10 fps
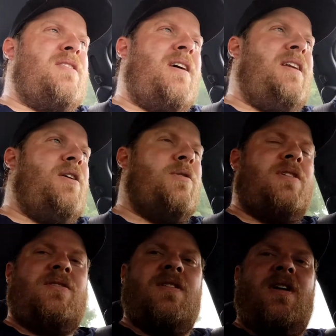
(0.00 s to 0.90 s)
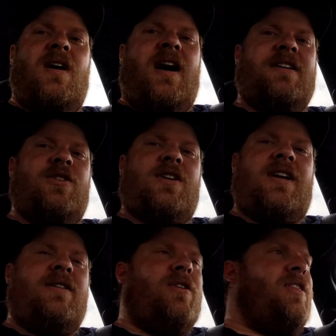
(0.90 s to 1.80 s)
I noticed I took it
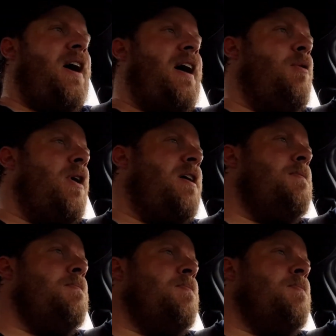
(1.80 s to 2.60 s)
out on the highway,